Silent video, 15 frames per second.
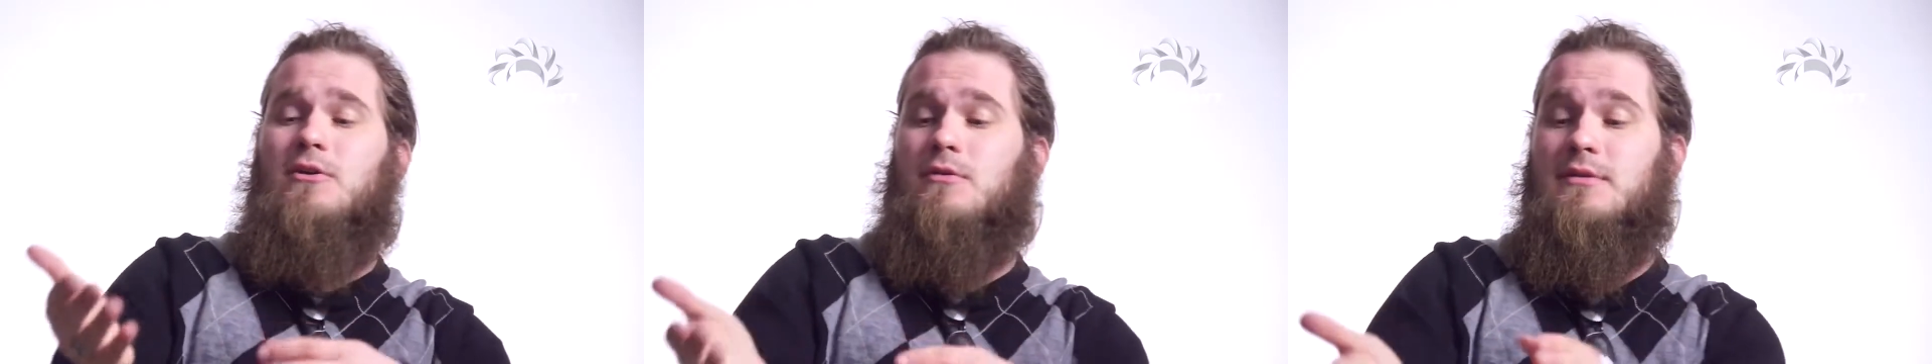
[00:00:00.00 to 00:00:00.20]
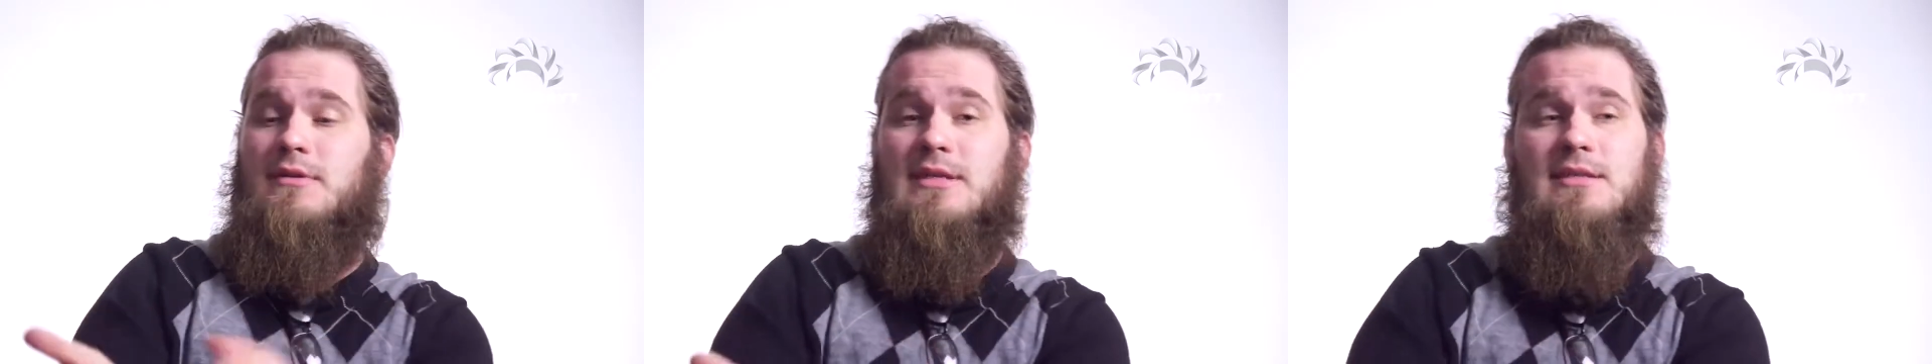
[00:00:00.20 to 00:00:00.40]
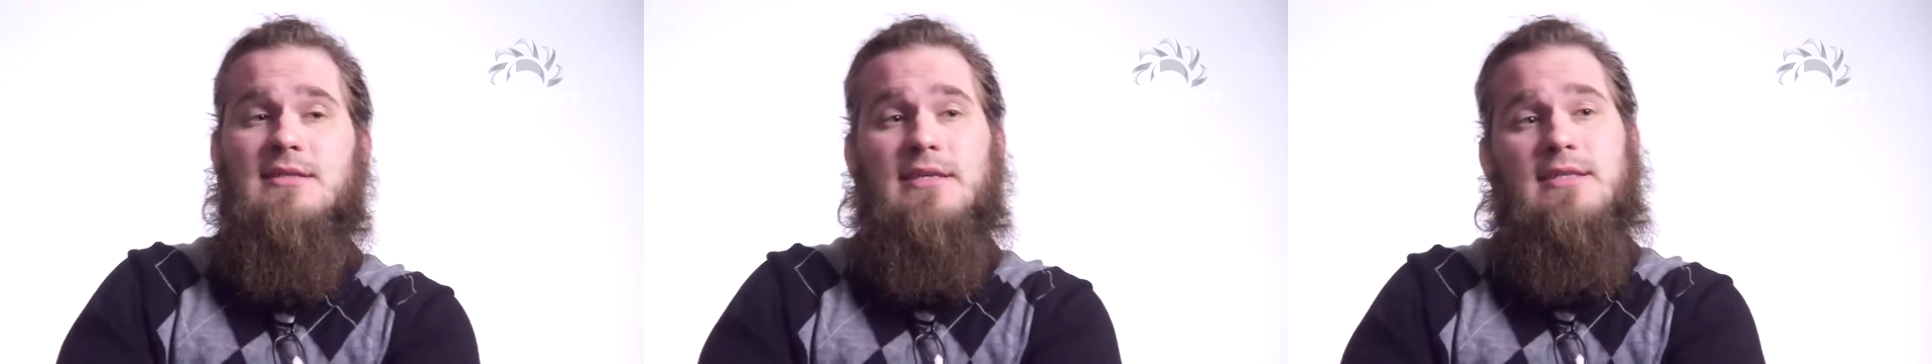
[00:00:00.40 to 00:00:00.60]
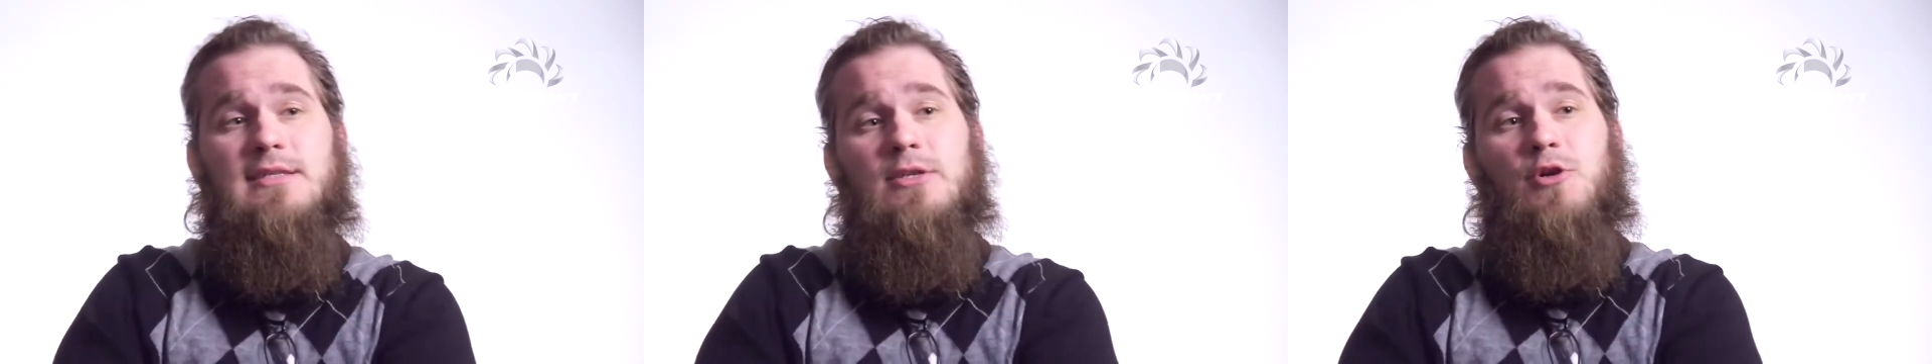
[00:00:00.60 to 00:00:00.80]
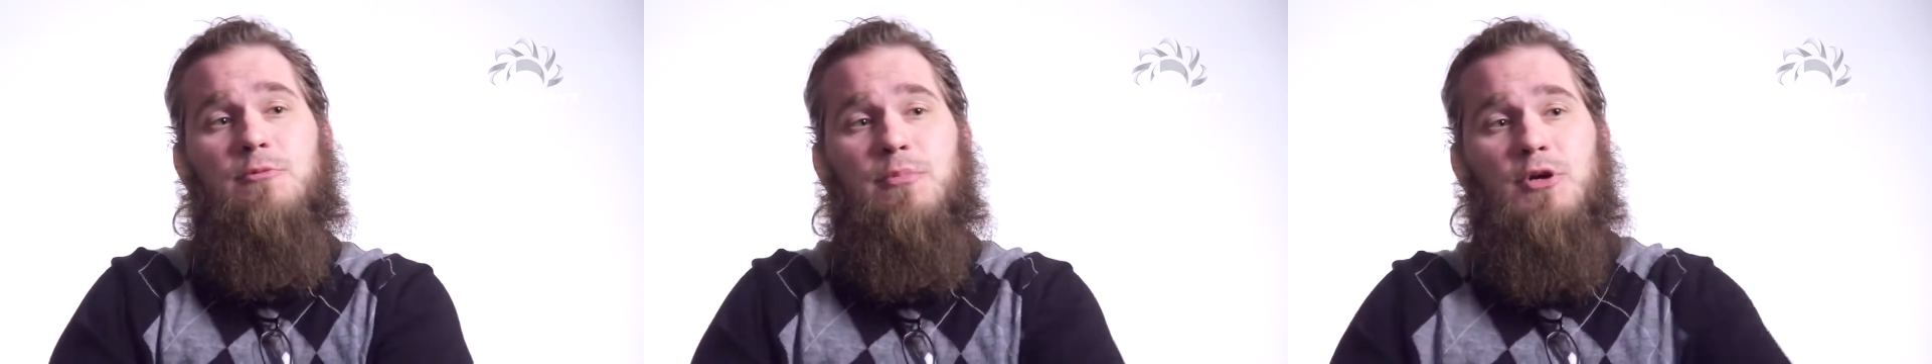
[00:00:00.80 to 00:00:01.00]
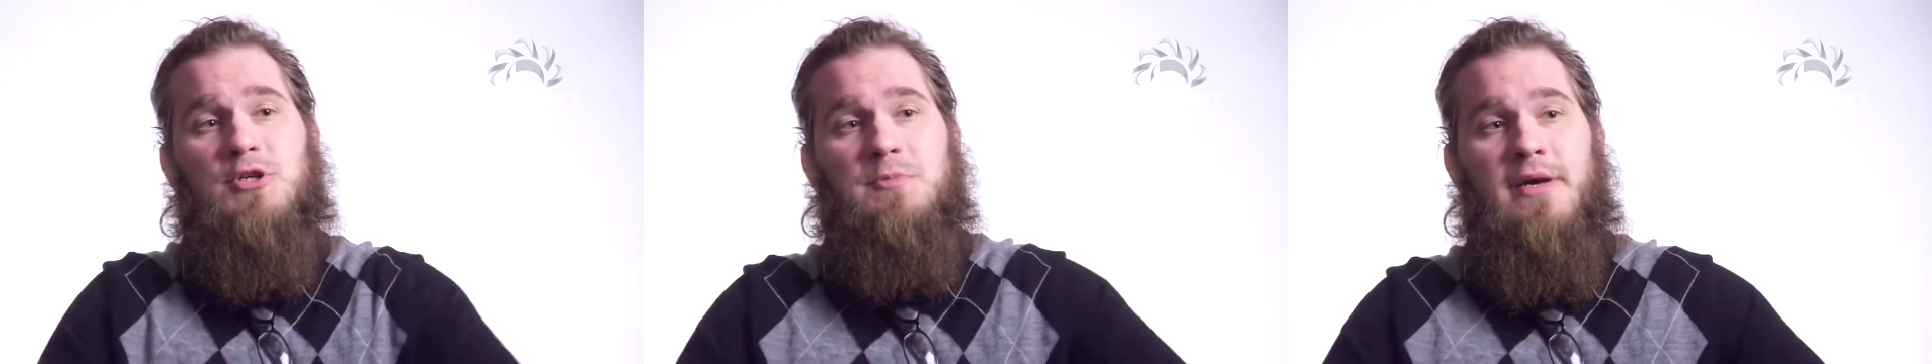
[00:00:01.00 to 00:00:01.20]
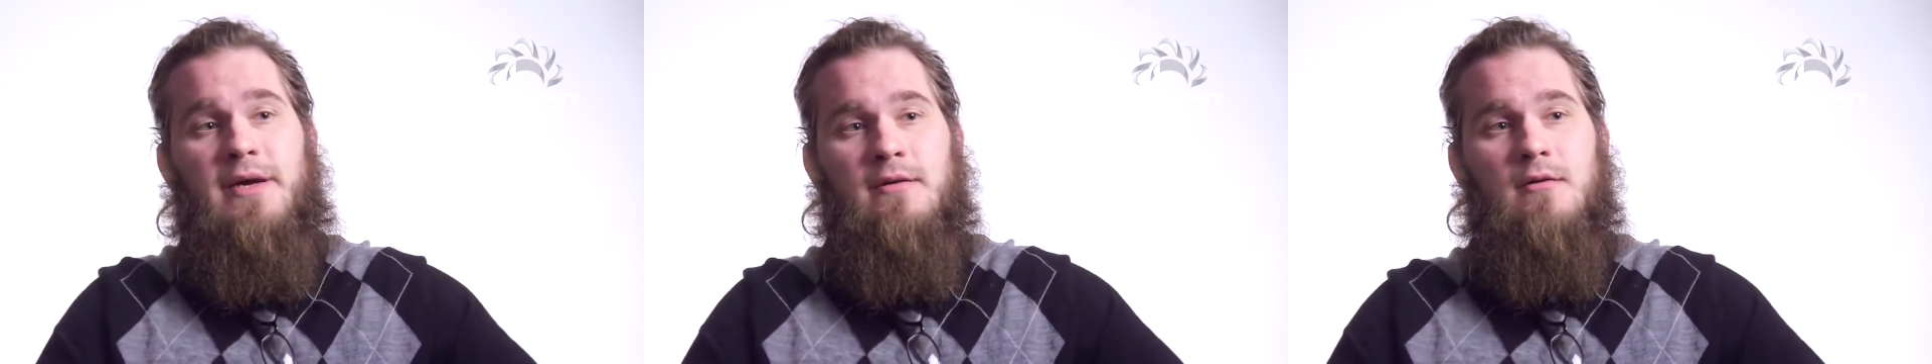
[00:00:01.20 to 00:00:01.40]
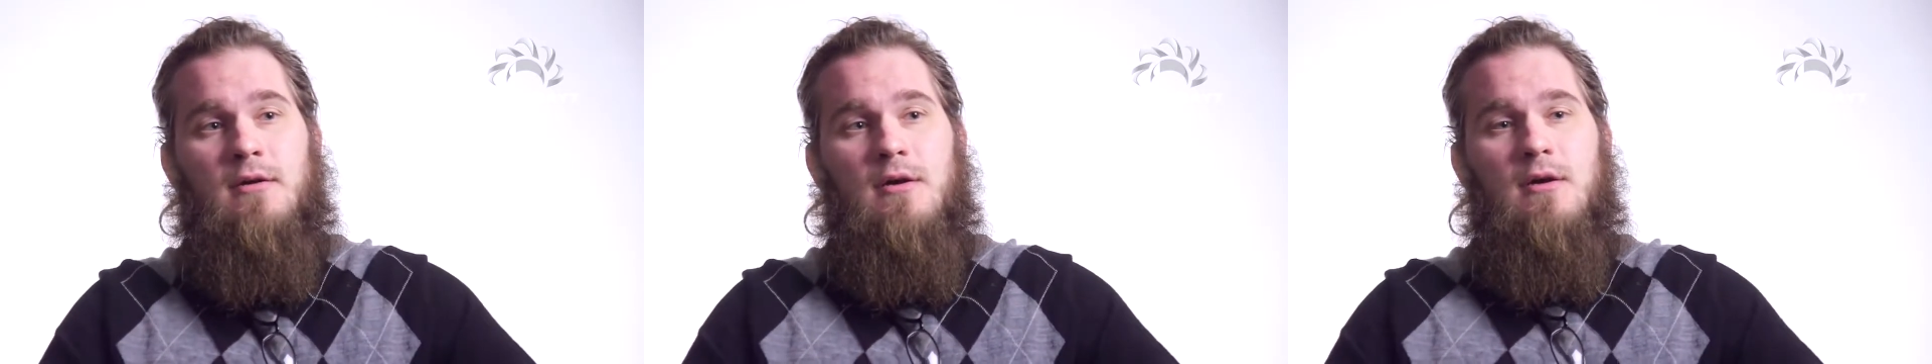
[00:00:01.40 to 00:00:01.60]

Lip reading: oh, it's in your books, man.